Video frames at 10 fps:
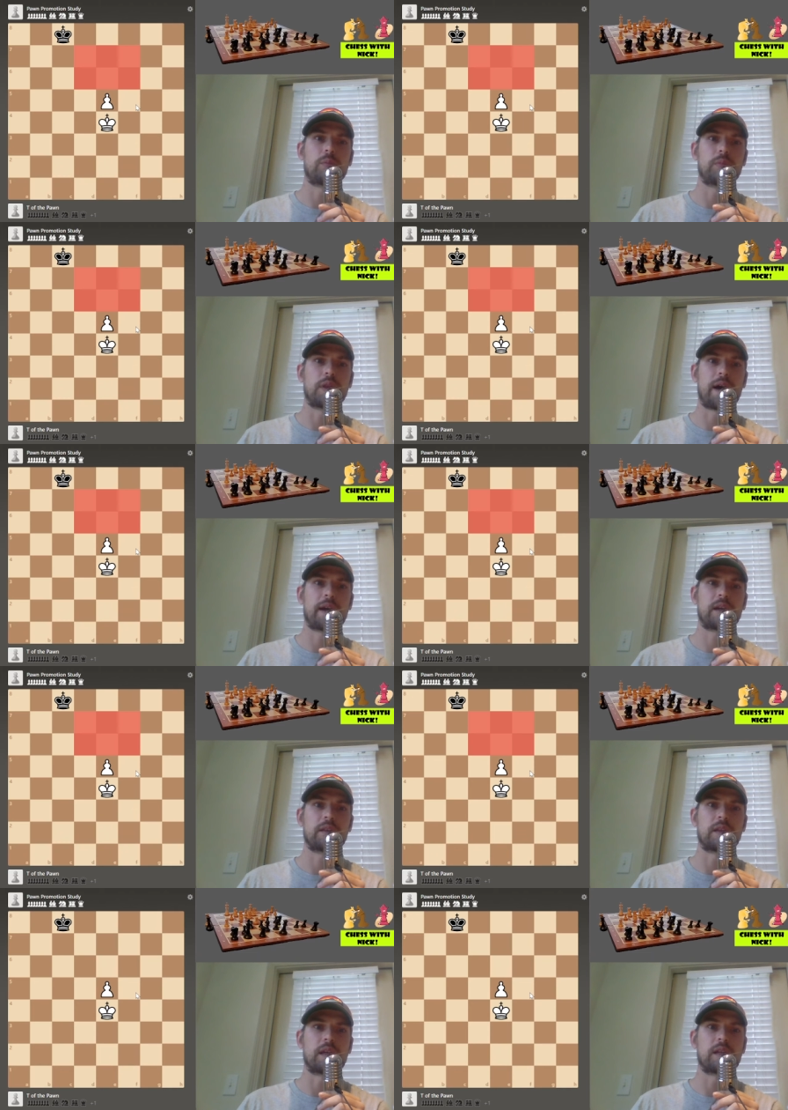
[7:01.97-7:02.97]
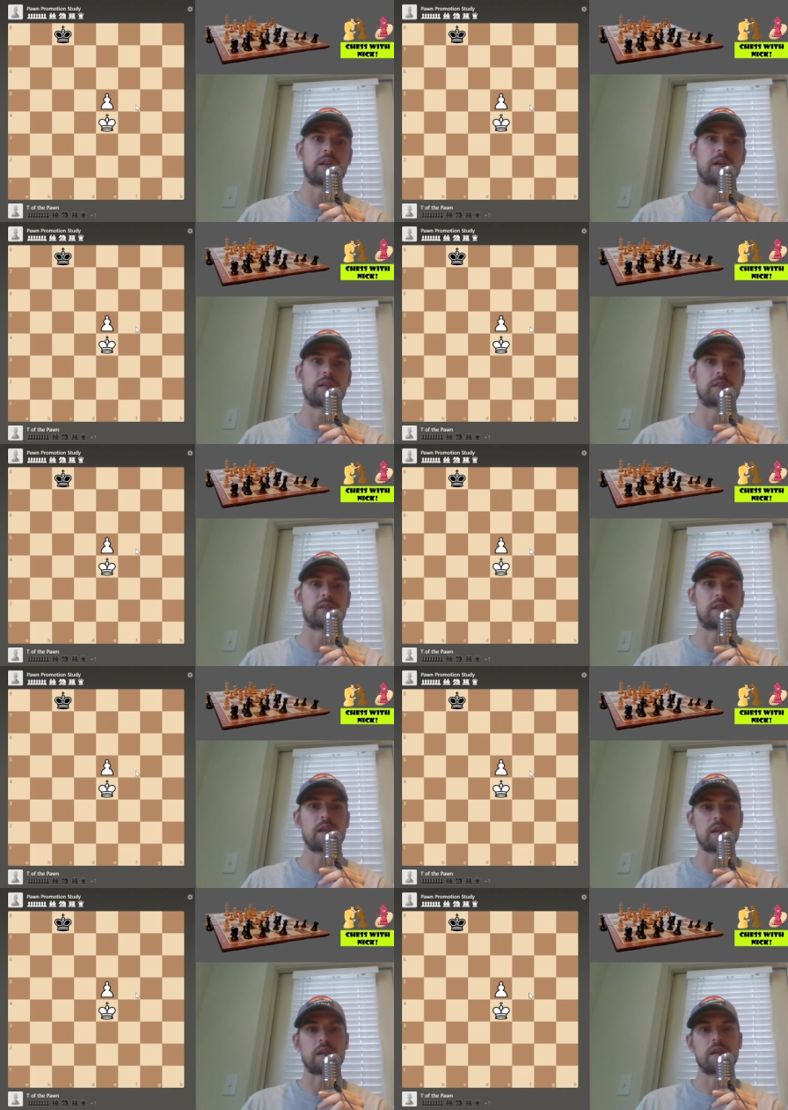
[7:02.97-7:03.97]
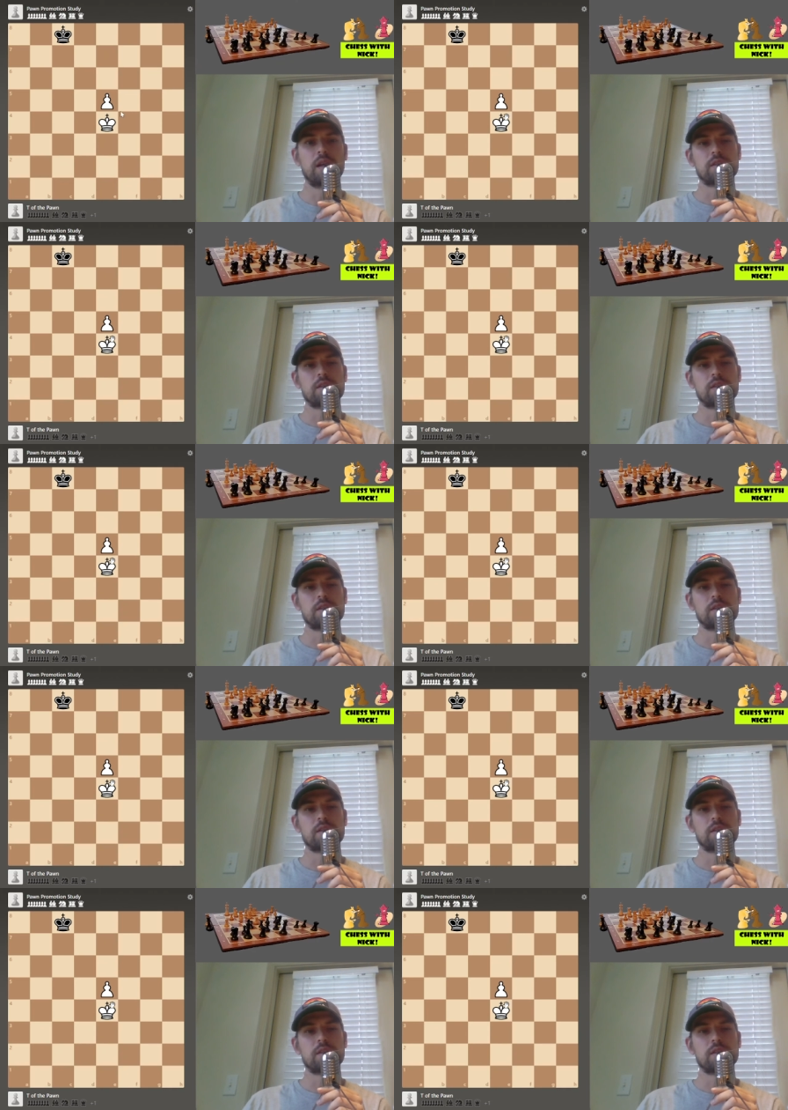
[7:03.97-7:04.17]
black letting us in.